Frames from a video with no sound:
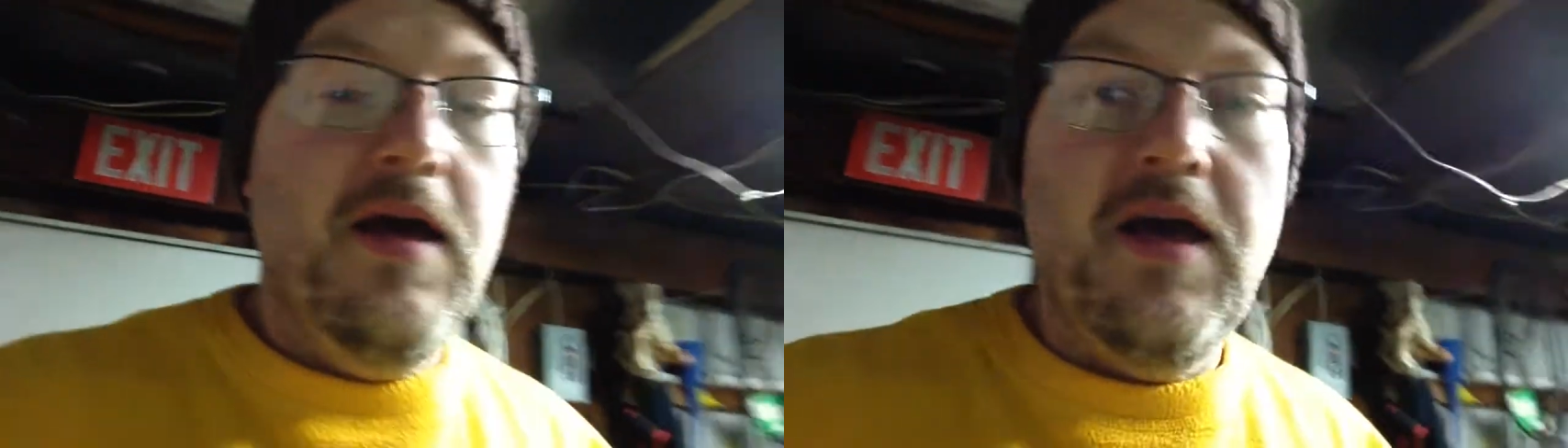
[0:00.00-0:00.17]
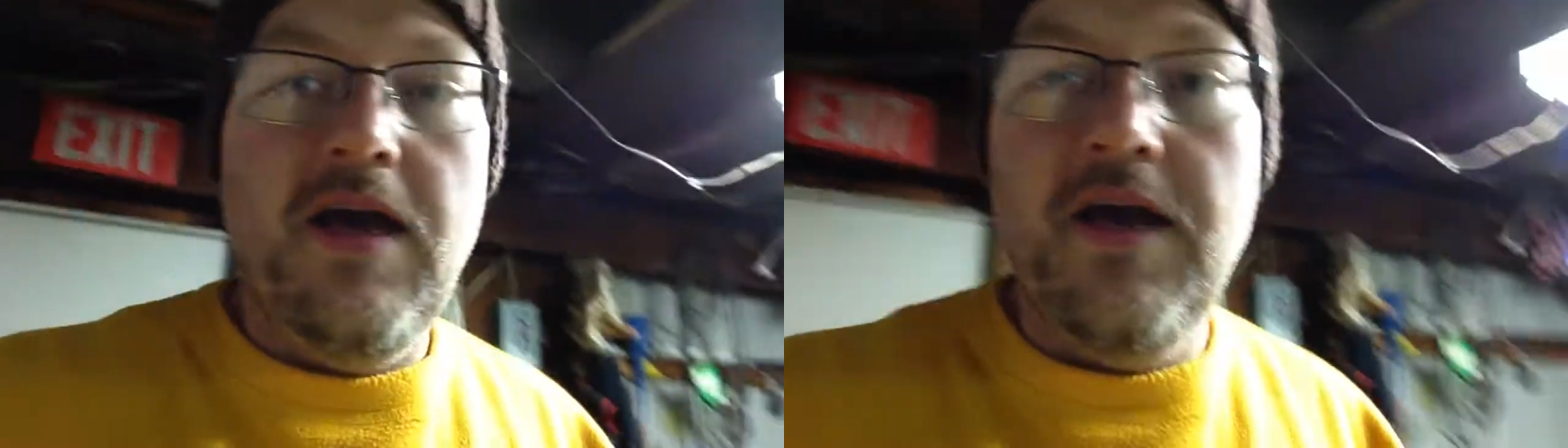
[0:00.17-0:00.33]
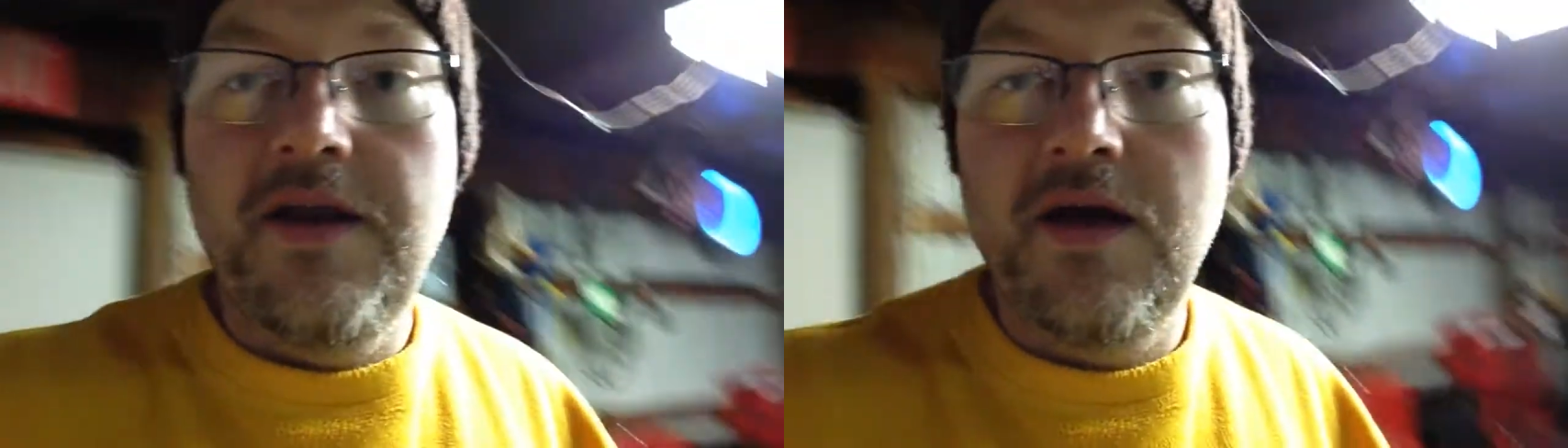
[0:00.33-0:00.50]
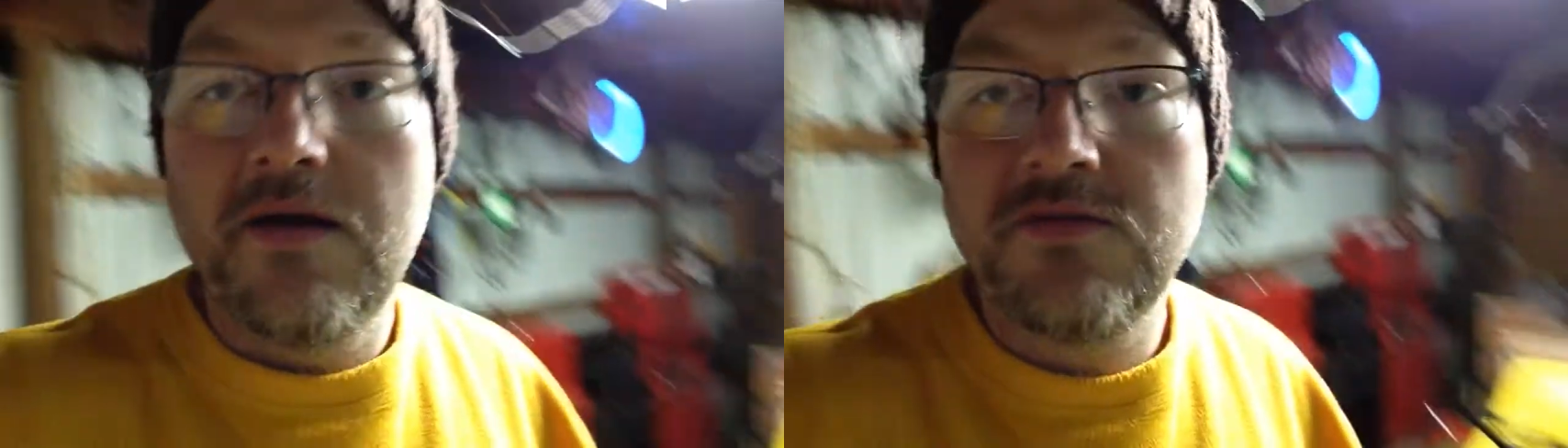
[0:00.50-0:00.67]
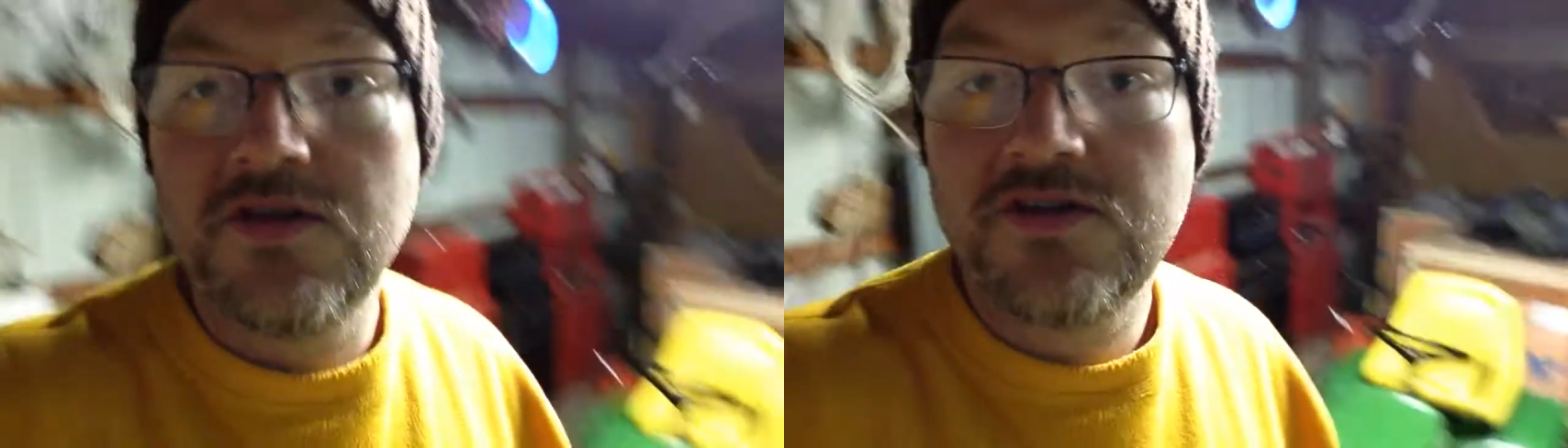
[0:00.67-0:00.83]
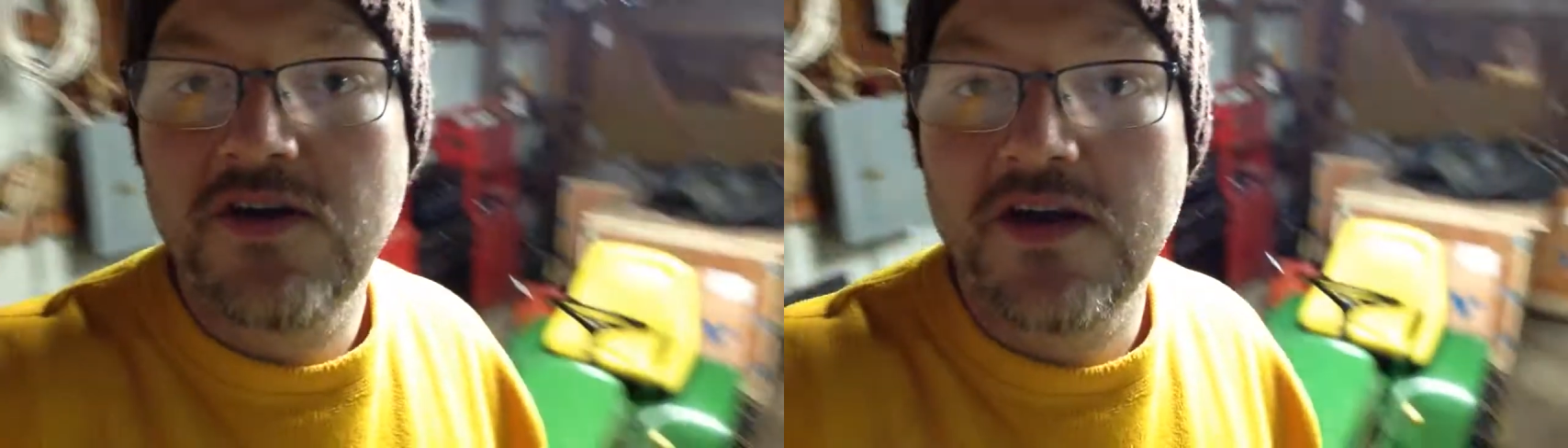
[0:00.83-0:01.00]
And I'm
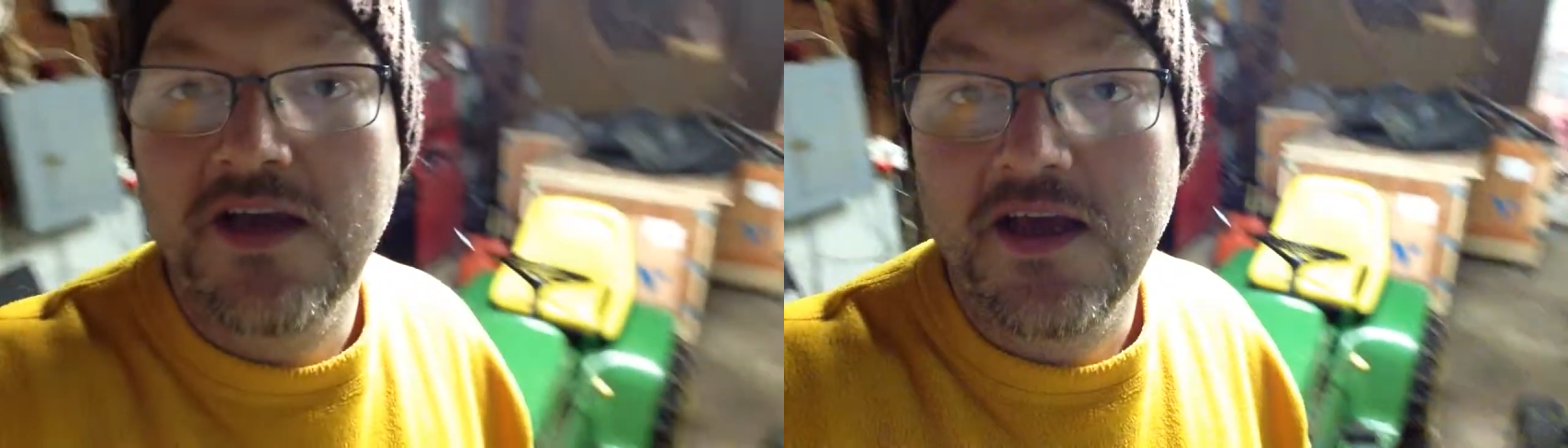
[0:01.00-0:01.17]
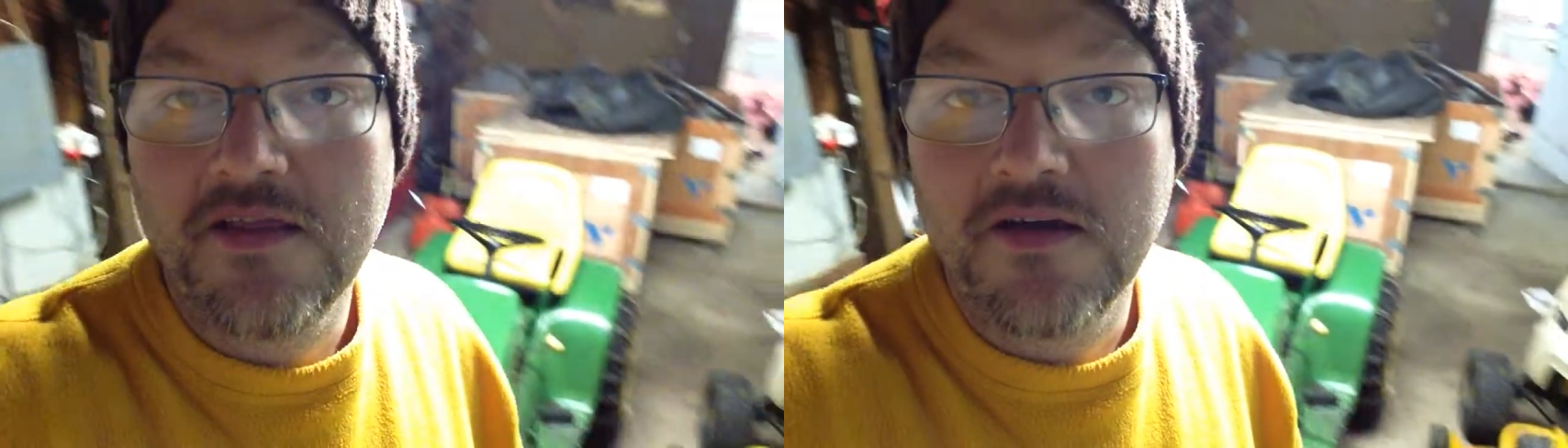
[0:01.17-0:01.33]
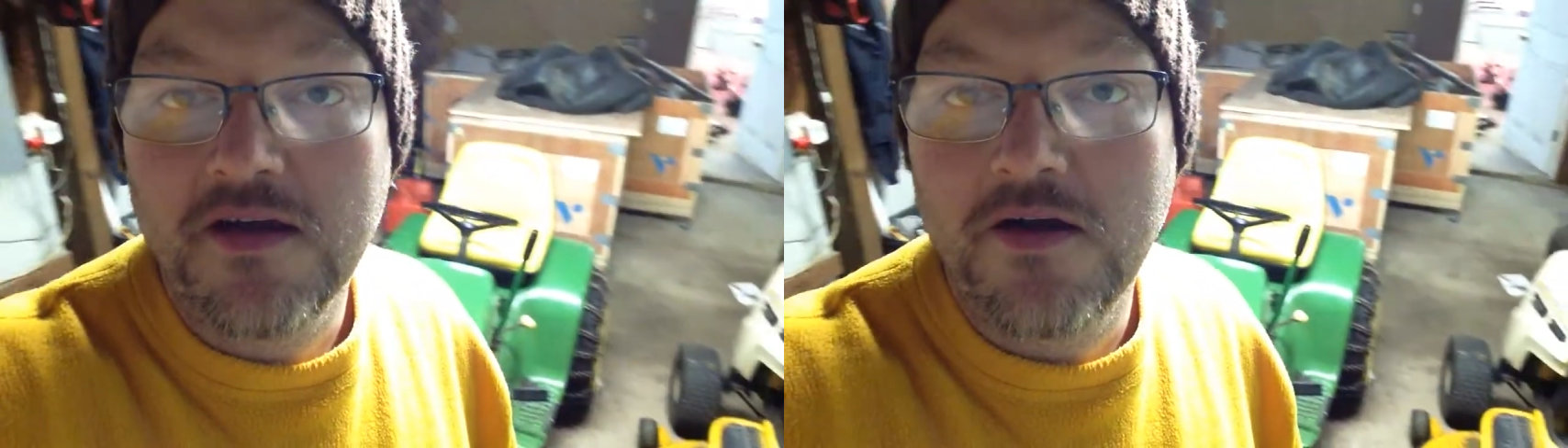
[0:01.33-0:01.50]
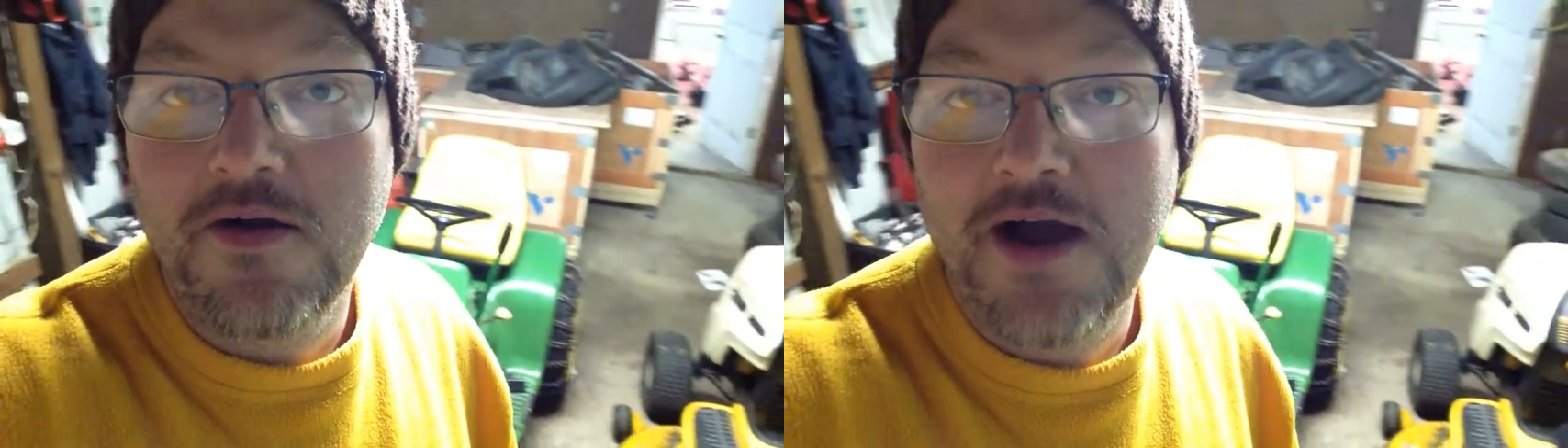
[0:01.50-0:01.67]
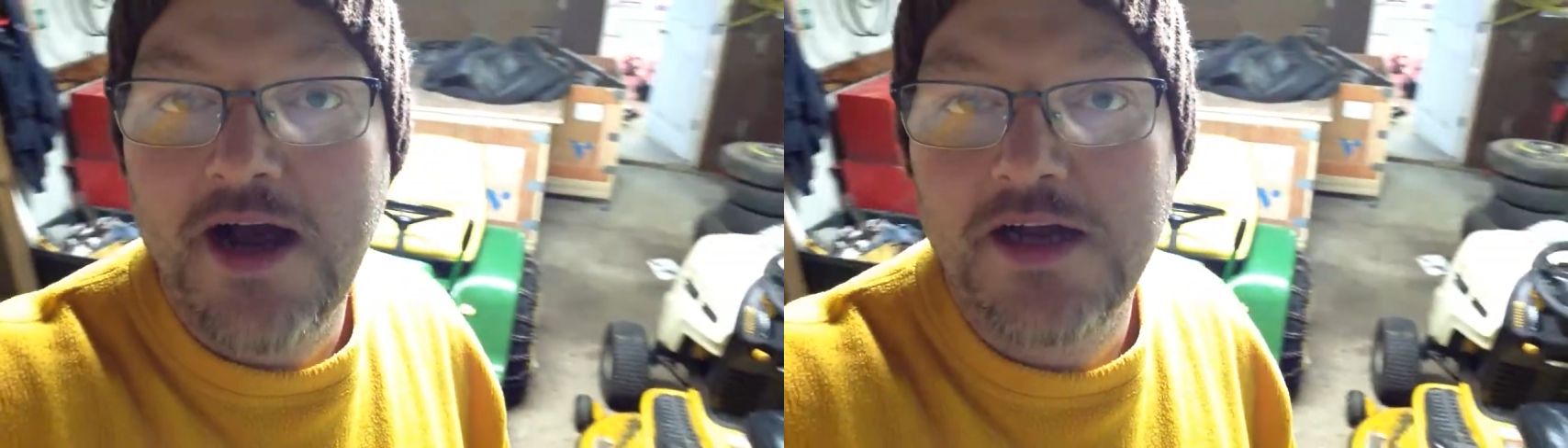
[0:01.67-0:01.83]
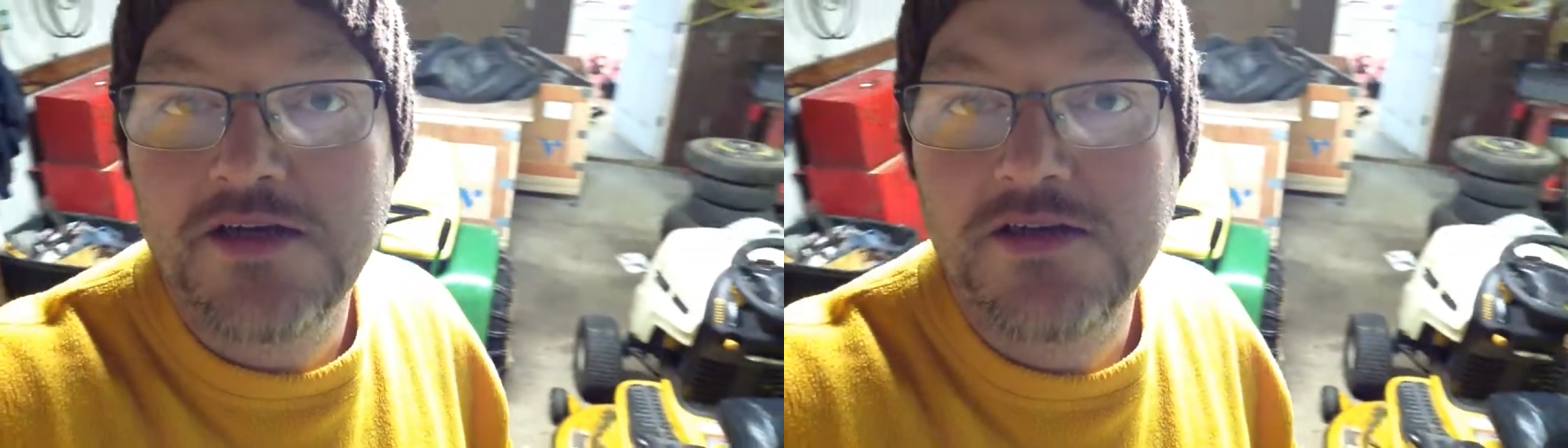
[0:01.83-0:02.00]
just trying to get the
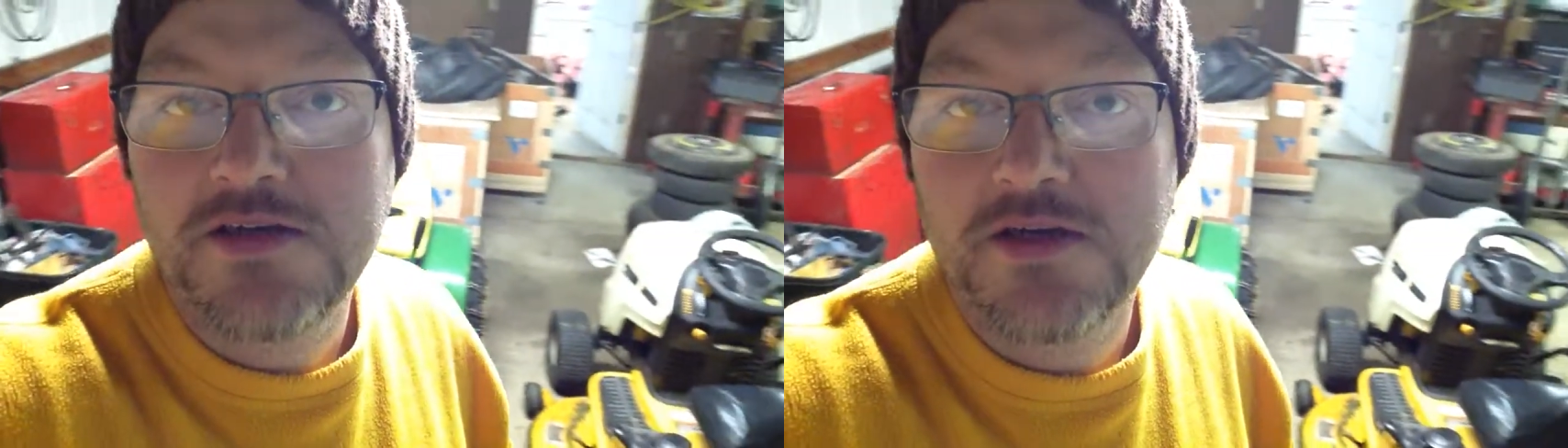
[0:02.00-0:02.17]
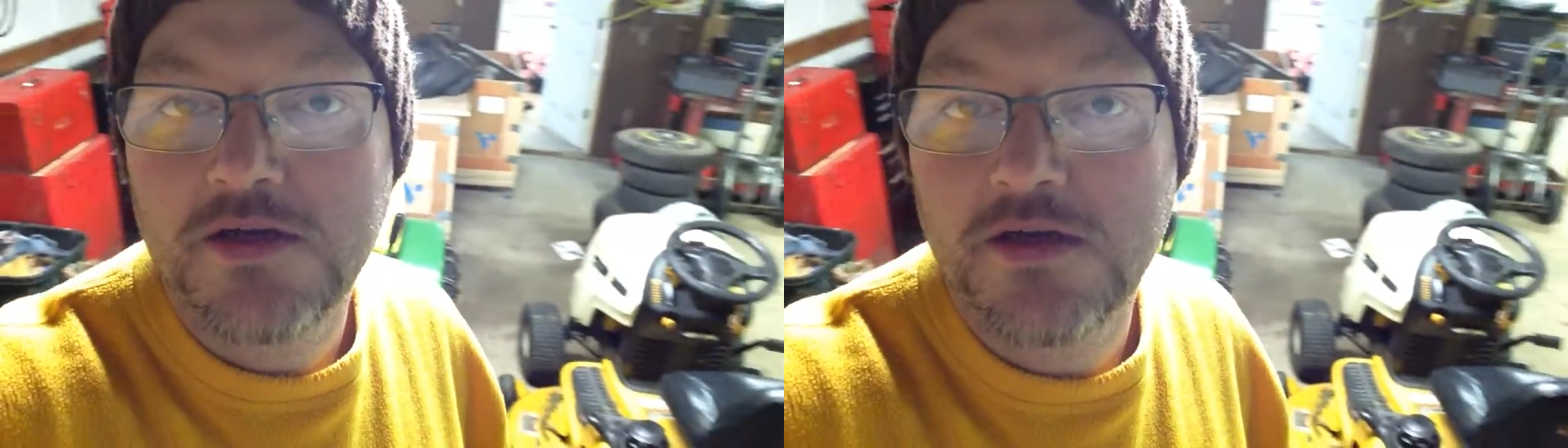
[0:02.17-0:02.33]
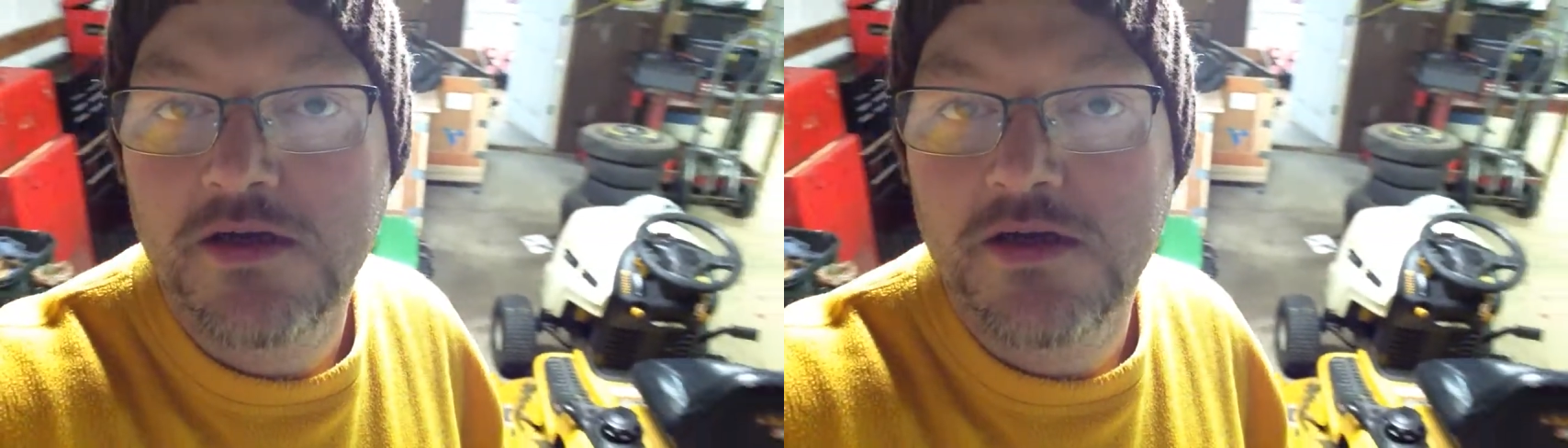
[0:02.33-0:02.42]
garage